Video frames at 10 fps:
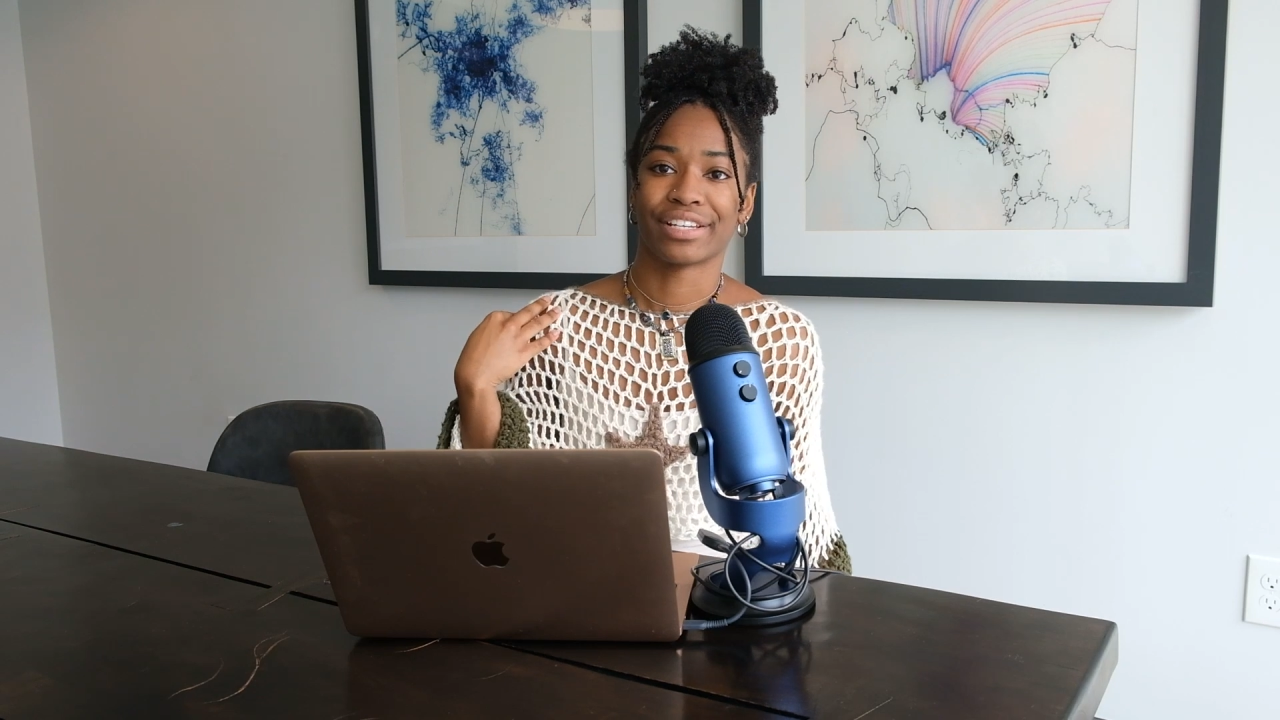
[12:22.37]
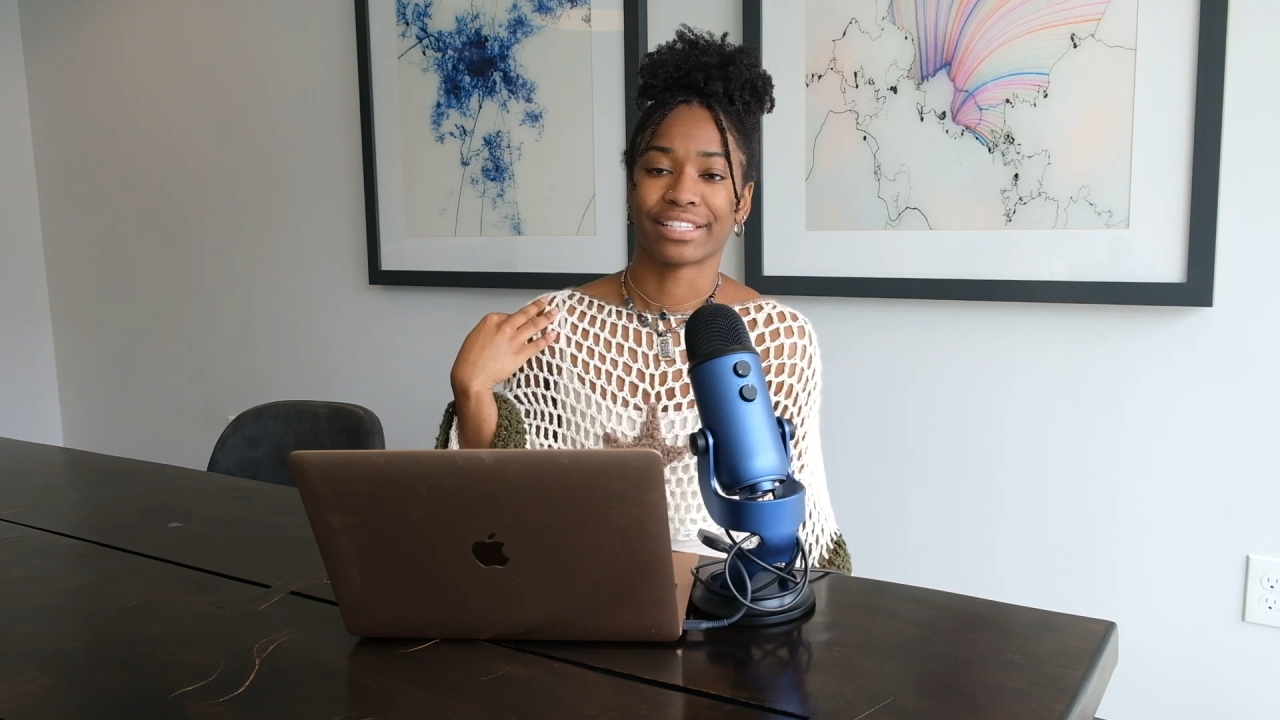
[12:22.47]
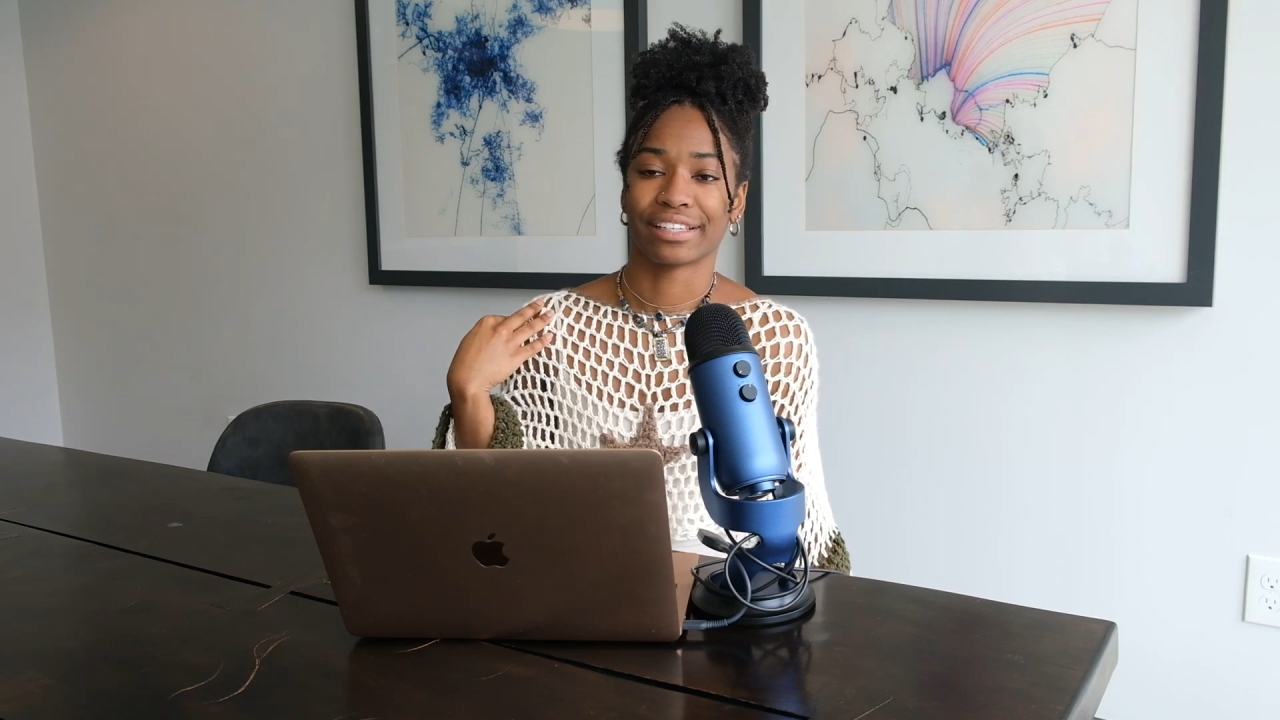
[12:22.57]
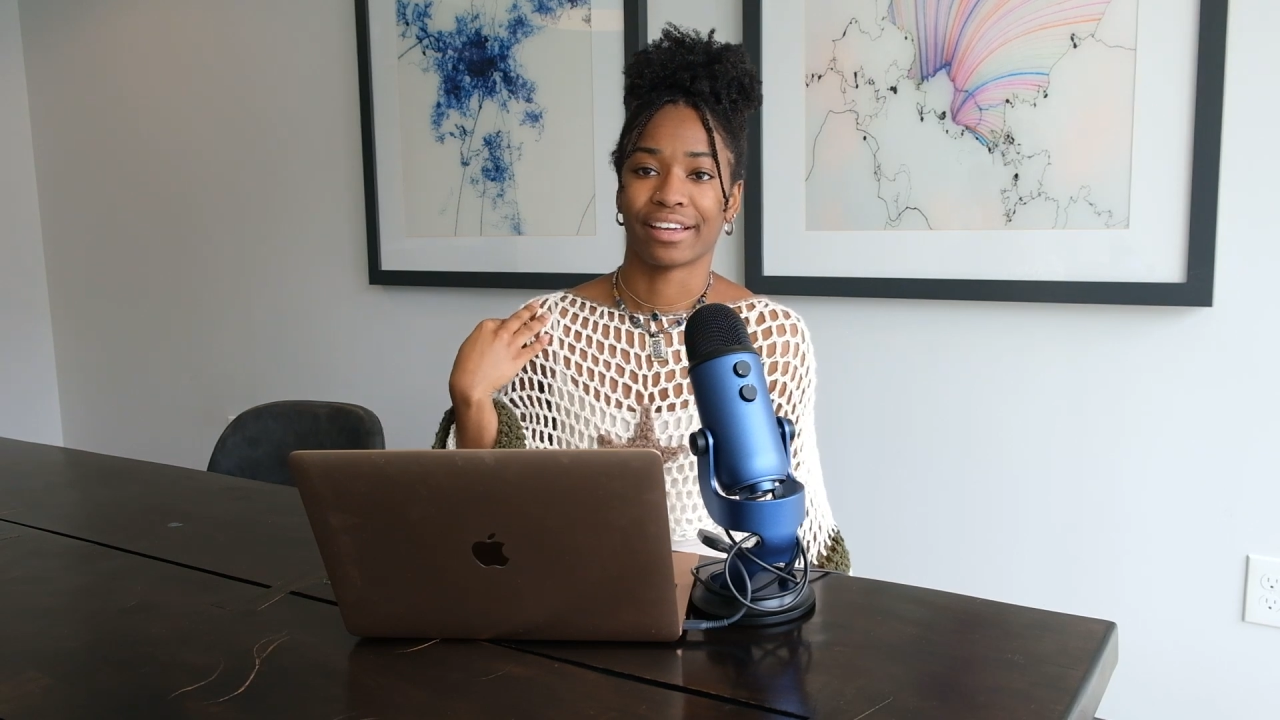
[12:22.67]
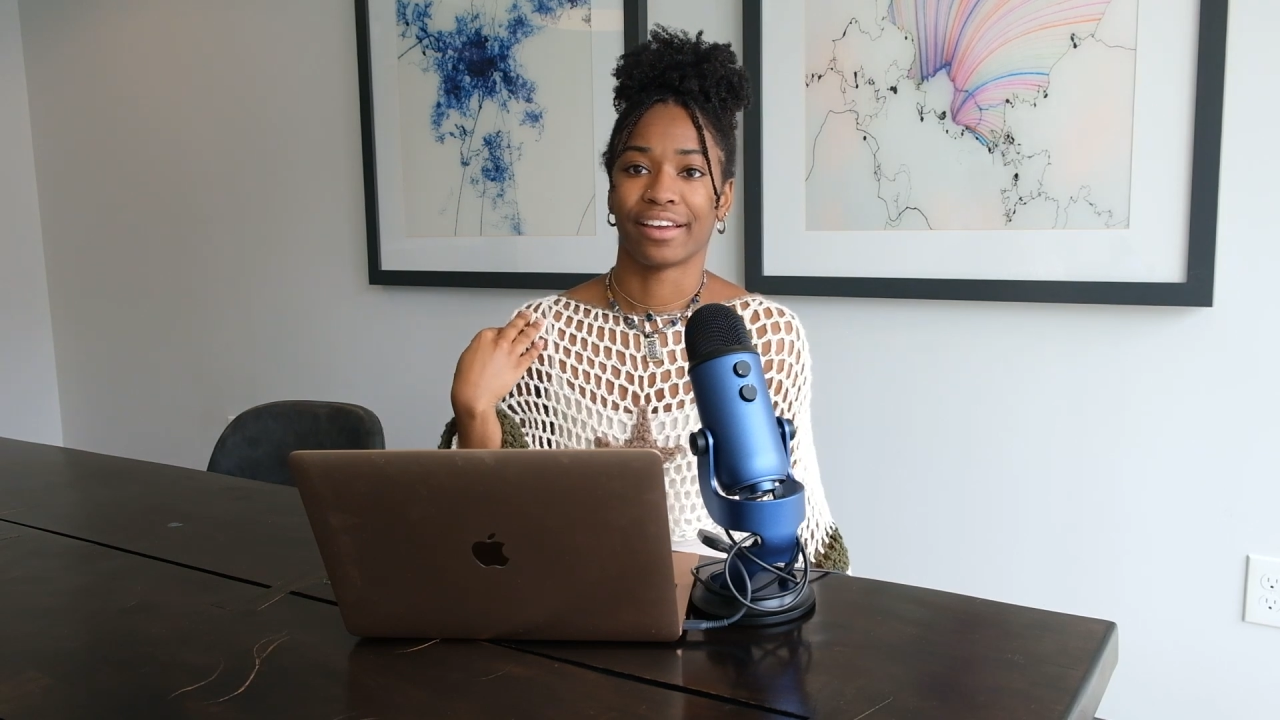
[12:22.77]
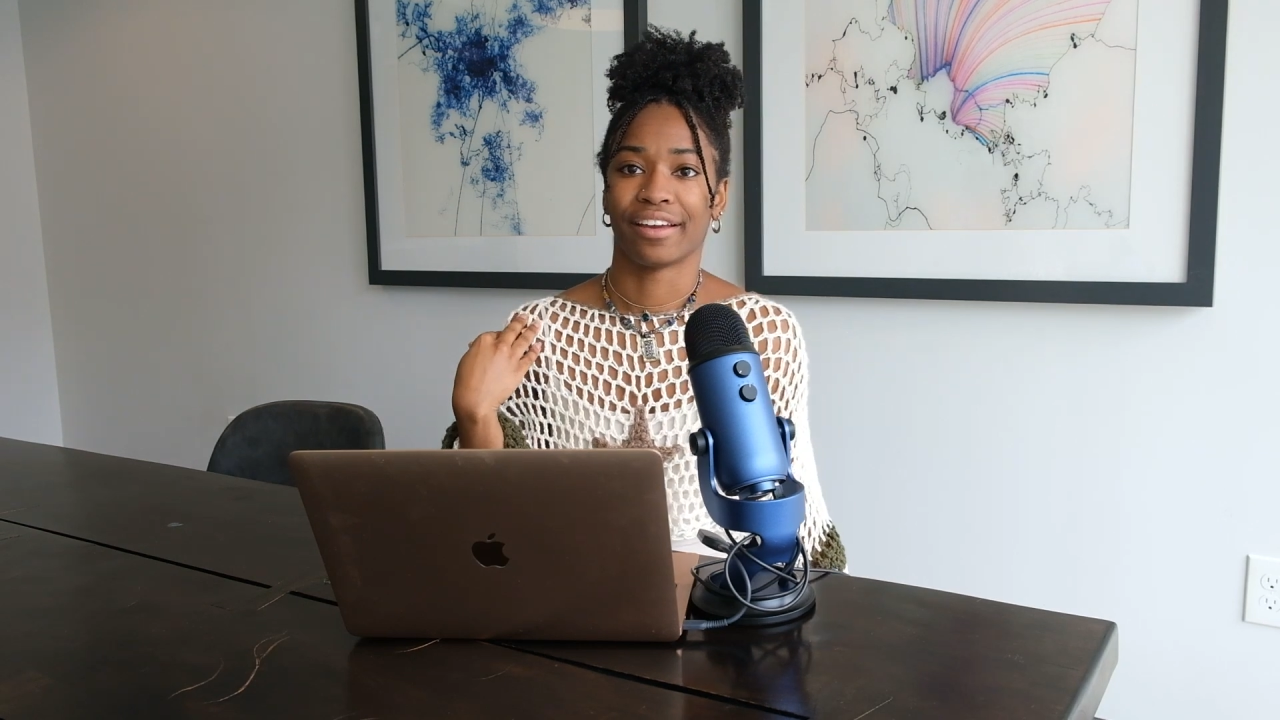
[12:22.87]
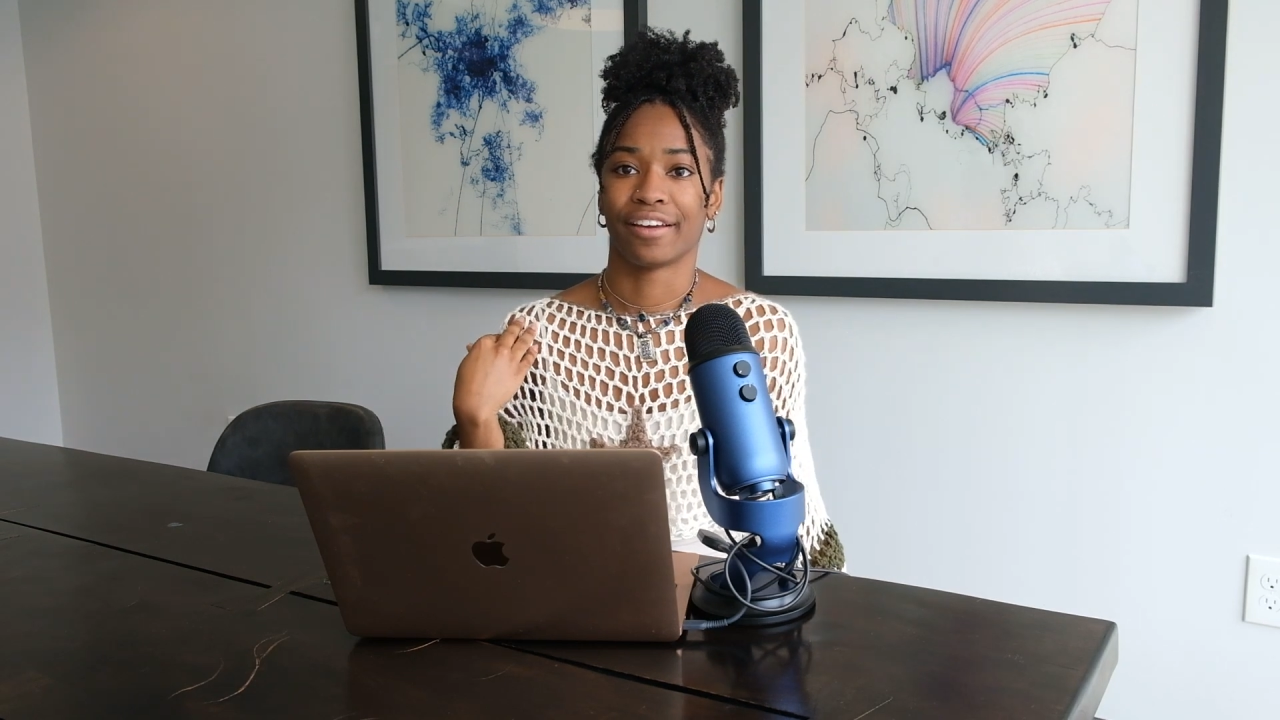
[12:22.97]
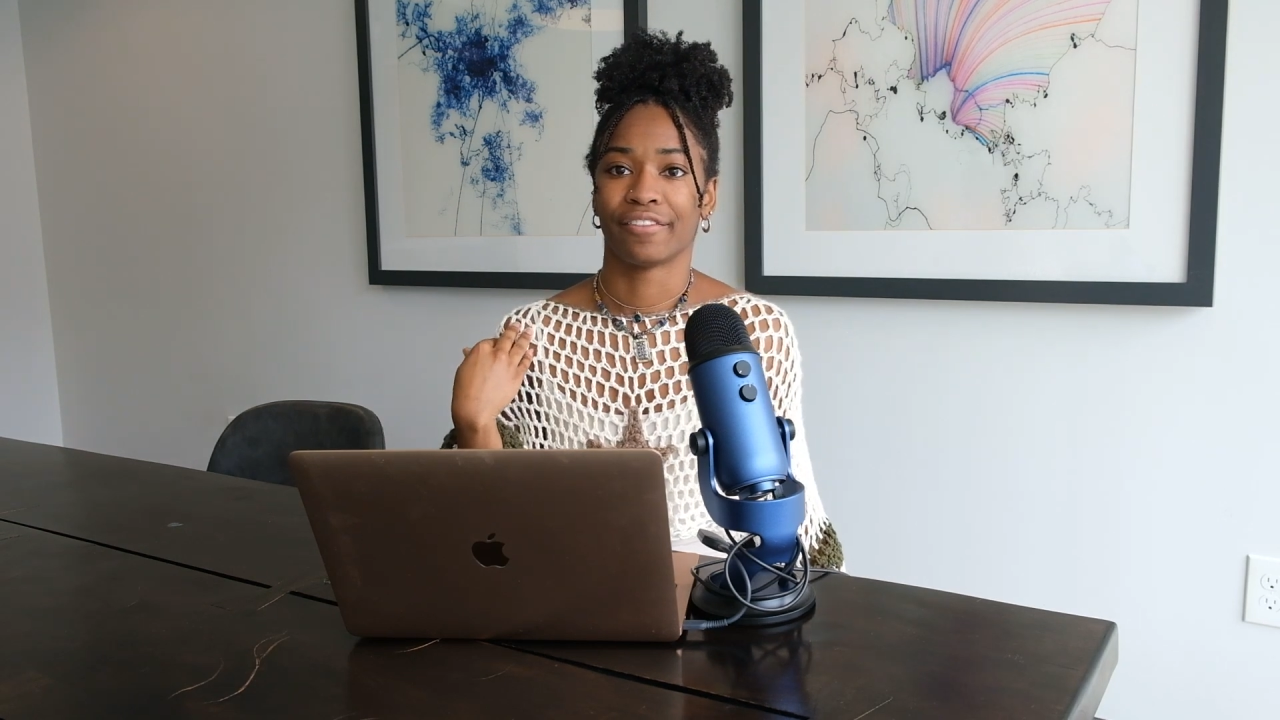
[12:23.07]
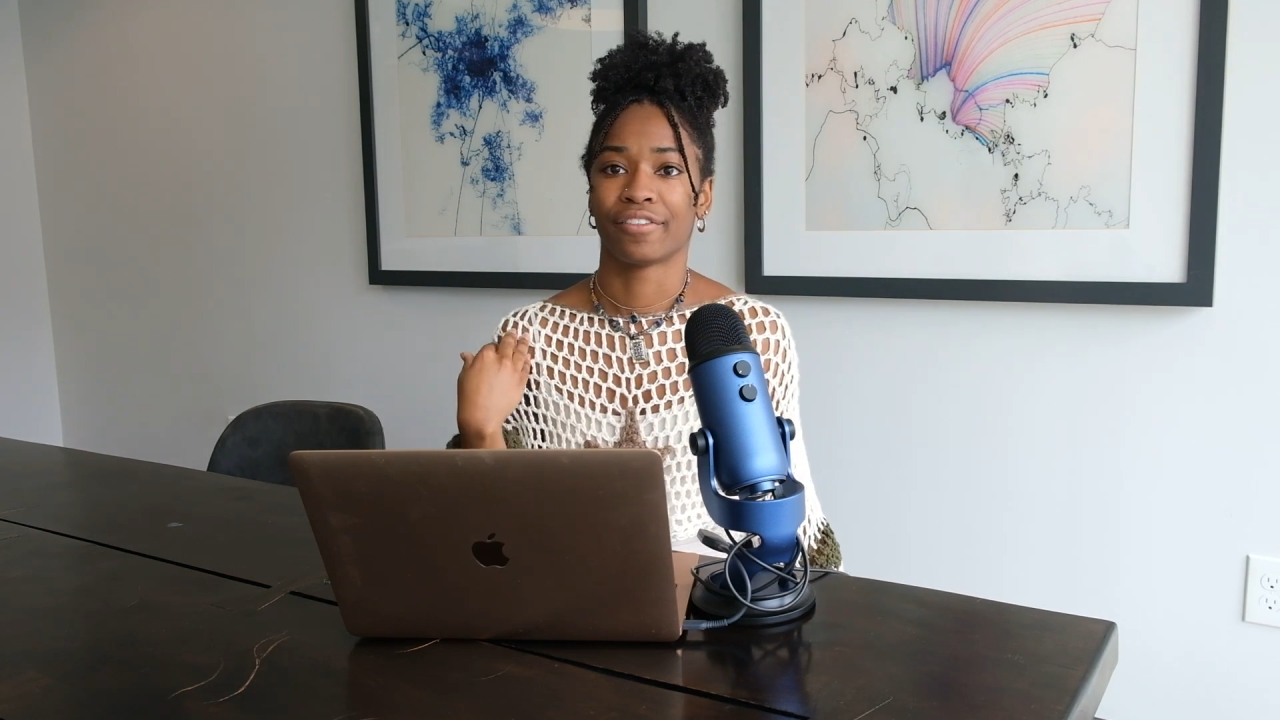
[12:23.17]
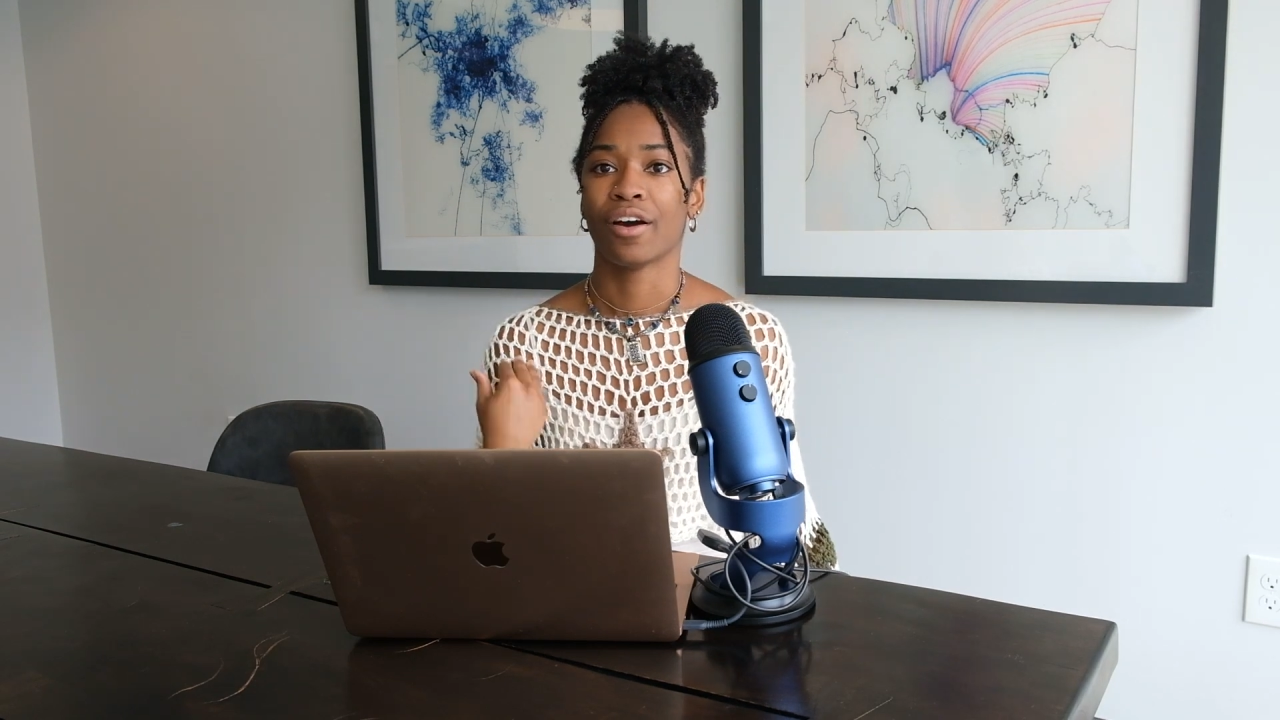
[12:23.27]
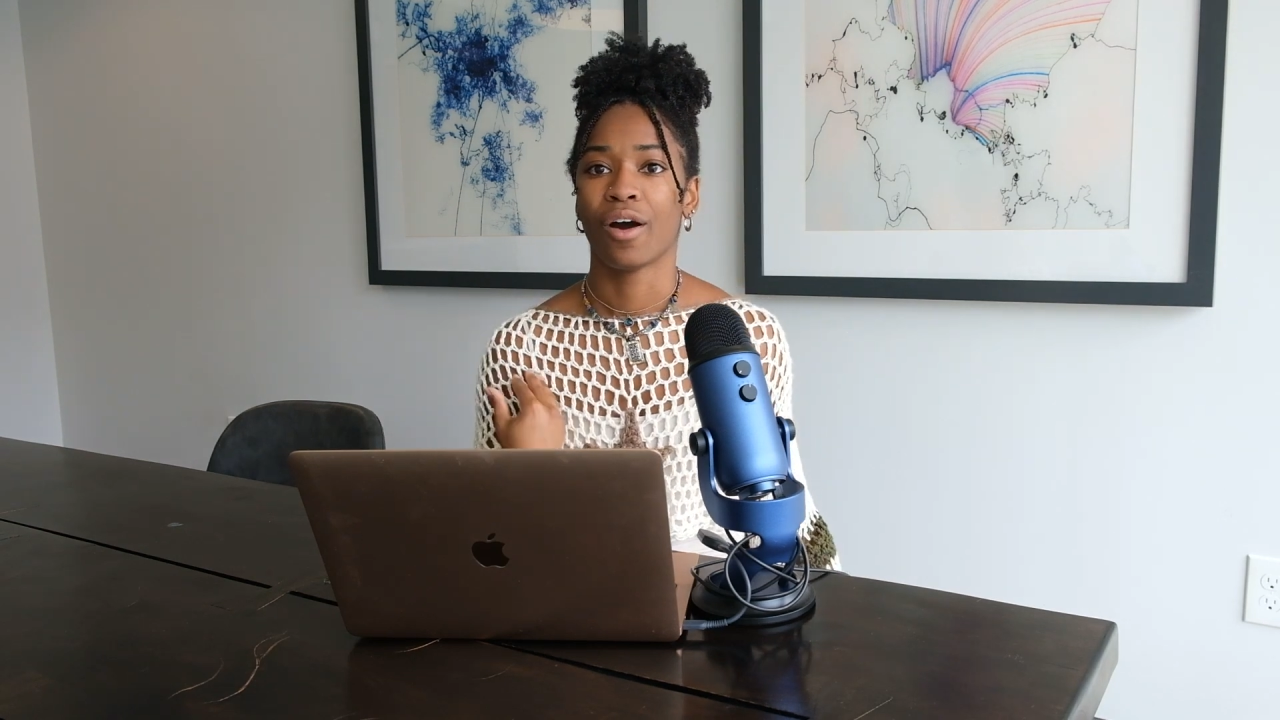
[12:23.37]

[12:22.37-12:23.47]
a sleeve,